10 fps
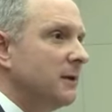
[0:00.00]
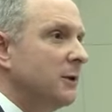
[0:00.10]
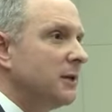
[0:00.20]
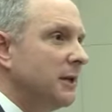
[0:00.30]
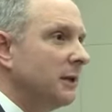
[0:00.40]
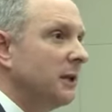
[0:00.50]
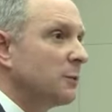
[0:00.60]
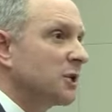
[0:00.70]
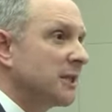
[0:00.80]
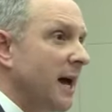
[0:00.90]
The utility will
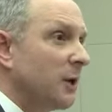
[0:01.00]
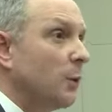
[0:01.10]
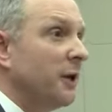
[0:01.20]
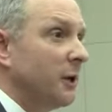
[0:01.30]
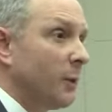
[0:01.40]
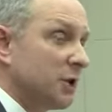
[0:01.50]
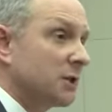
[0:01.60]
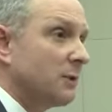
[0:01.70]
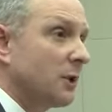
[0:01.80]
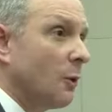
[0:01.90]
decide when it
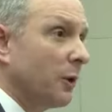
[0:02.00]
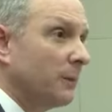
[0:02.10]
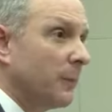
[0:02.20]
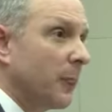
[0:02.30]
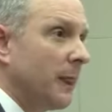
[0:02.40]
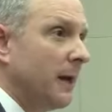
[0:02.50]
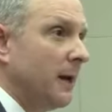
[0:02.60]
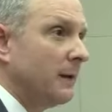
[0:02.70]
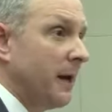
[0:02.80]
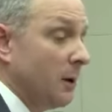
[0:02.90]
wants to record
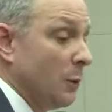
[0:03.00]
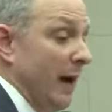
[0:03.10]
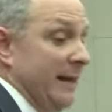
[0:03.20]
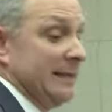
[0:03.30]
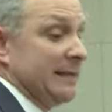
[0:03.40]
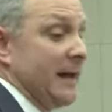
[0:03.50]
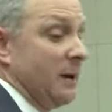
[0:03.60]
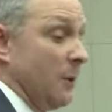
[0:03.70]
they can wait and decide.